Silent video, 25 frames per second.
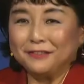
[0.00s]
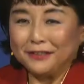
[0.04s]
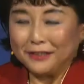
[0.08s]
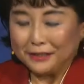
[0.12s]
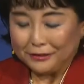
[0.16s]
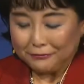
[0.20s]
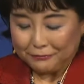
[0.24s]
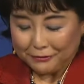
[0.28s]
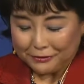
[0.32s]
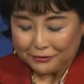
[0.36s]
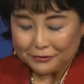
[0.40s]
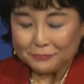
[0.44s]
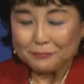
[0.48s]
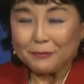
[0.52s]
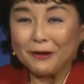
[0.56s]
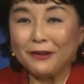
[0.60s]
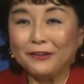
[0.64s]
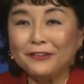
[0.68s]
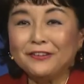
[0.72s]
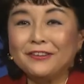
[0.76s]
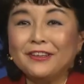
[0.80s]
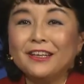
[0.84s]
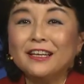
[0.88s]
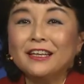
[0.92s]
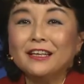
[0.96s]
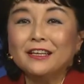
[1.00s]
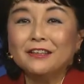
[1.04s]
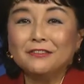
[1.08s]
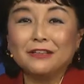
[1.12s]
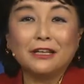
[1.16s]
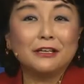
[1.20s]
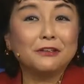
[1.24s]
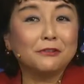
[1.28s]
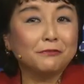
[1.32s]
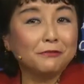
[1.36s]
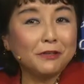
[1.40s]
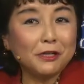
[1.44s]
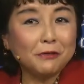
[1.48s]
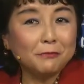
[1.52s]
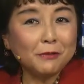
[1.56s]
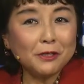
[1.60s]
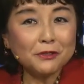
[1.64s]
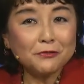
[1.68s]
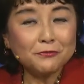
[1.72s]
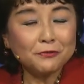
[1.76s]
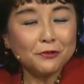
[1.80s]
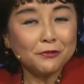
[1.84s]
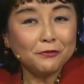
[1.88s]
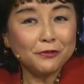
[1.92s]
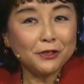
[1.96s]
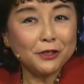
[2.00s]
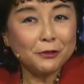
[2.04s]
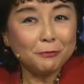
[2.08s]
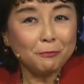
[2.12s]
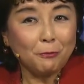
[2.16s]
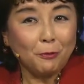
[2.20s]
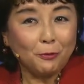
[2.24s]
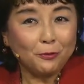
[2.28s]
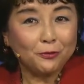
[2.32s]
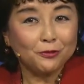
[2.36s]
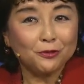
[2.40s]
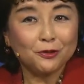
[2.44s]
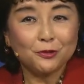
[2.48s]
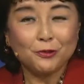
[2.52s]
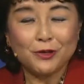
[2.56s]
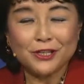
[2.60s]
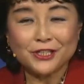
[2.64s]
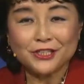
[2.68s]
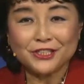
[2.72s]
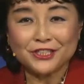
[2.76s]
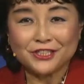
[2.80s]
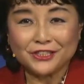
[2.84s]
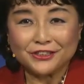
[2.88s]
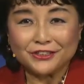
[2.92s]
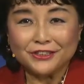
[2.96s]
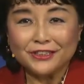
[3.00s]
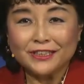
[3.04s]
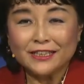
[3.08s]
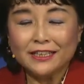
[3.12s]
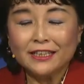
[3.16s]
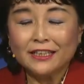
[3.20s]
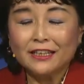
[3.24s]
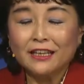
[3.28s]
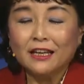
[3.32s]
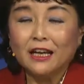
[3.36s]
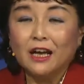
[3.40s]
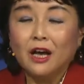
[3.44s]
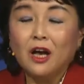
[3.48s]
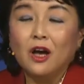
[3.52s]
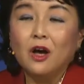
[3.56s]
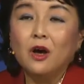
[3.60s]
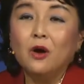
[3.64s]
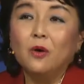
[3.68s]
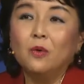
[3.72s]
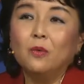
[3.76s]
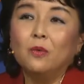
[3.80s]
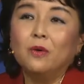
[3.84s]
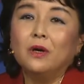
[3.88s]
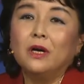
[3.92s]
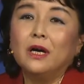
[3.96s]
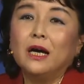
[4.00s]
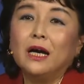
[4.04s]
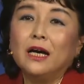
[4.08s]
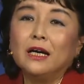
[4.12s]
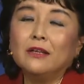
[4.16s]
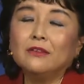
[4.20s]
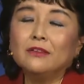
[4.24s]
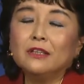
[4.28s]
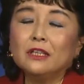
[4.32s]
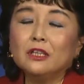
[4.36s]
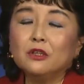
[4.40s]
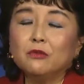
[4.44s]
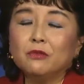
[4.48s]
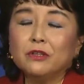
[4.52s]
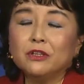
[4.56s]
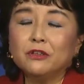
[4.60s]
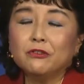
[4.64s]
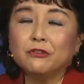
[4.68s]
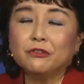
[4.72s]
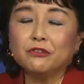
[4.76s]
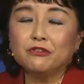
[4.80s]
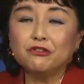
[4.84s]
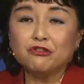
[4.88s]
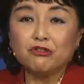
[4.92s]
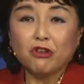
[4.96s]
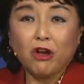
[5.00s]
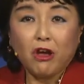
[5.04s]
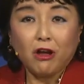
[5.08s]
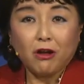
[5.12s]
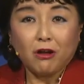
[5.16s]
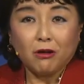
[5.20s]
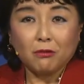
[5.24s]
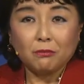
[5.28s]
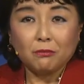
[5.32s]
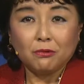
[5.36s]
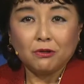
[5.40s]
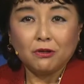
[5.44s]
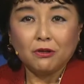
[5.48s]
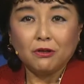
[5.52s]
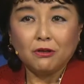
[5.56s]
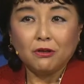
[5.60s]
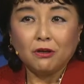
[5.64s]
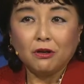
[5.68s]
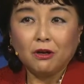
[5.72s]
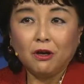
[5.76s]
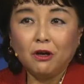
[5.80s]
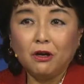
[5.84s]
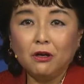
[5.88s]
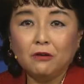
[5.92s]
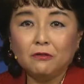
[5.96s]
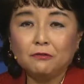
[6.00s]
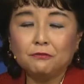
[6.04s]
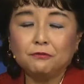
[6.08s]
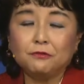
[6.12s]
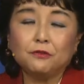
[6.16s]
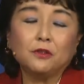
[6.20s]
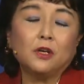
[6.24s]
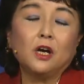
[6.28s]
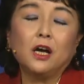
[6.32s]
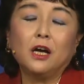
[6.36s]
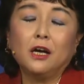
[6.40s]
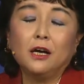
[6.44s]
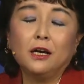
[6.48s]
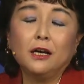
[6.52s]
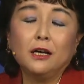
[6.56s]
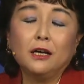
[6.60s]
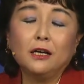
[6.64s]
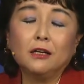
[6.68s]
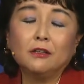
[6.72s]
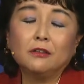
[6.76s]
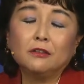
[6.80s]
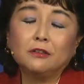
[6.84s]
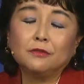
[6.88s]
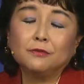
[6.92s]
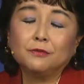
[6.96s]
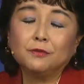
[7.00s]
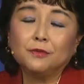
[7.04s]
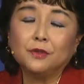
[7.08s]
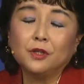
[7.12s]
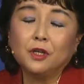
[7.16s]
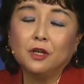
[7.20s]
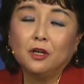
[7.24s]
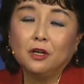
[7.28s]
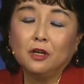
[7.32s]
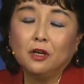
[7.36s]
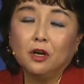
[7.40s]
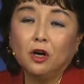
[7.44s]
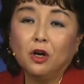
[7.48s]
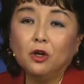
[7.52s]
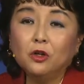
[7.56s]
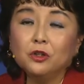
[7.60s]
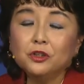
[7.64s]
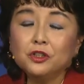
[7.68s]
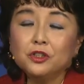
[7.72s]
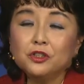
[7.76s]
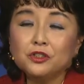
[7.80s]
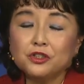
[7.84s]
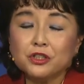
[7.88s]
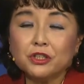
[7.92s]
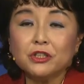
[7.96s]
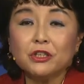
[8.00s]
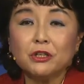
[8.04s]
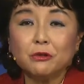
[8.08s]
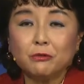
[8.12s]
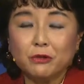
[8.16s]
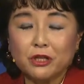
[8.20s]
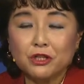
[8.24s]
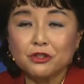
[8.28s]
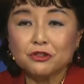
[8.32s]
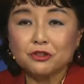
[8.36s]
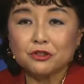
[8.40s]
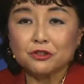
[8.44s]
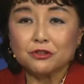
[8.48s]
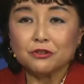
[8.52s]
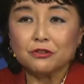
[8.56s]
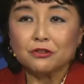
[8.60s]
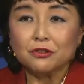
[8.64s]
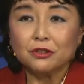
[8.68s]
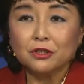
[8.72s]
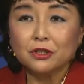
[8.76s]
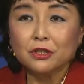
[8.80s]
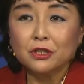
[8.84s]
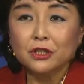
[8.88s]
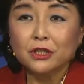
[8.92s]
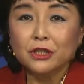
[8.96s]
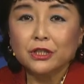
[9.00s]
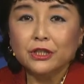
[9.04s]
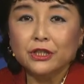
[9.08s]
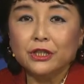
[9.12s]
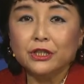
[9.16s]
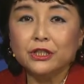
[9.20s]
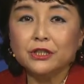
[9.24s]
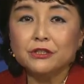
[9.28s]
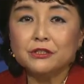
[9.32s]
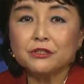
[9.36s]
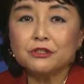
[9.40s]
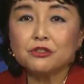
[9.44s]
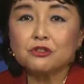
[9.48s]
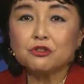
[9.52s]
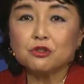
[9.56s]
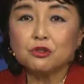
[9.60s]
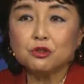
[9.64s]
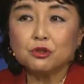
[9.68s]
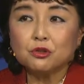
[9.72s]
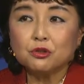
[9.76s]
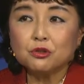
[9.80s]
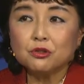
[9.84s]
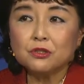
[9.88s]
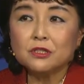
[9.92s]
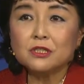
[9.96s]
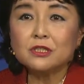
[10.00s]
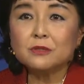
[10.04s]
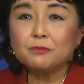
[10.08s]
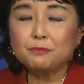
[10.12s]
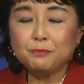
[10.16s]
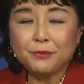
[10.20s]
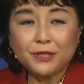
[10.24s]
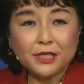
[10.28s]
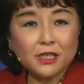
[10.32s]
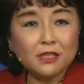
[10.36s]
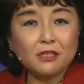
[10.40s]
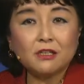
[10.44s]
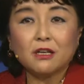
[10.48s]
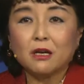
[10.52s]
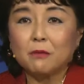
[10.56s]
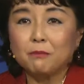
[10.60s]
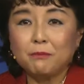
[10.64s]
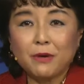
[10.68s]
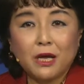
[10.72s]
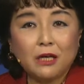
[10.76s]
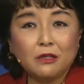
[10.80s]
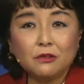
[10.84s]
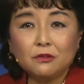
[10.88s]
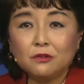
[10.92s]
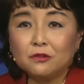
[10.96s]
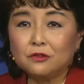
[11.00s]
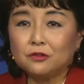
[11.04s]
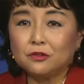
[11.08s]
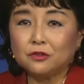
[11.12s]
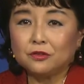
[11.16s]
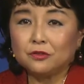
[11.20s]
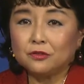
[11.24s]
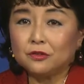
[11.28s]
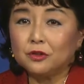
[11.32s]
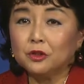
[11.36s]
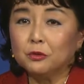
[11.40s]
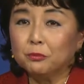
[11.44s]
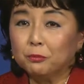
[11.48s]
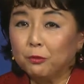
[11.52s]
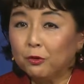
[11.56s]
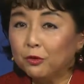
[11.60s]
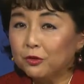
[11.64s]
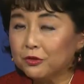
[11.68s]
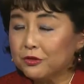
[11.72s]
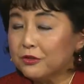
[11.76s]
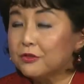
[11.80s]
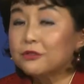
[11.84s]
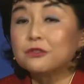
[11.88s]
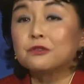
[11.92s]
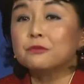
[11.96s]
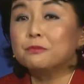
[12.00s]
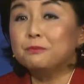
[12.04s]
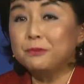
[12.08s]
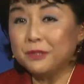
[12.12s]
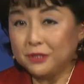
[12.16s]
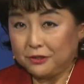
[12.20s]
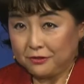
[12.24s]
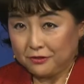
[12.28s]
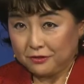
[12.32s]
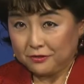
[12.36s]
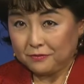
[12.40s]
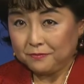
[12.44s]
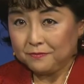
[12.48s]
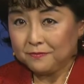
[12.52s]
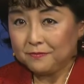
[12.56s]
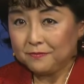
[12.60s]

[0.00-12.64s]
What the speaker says: I respond? Thank you very much for a very important question. I think one of the jobs of older generation is to speak about the importance of peace.